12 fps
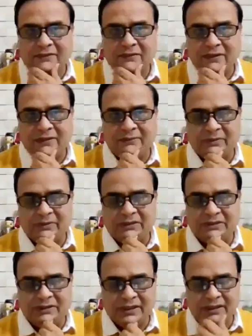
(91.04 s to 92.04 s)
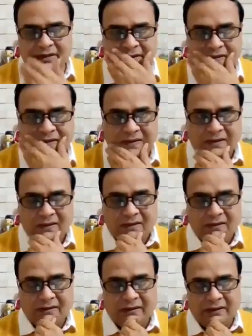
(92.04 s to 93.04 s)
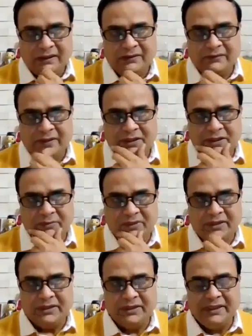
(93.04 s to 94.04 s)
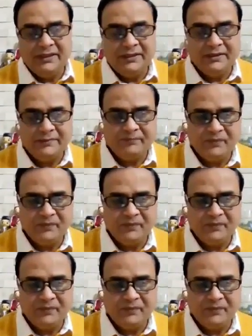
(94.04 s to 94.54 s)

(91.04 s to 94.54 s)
you very much inviting me again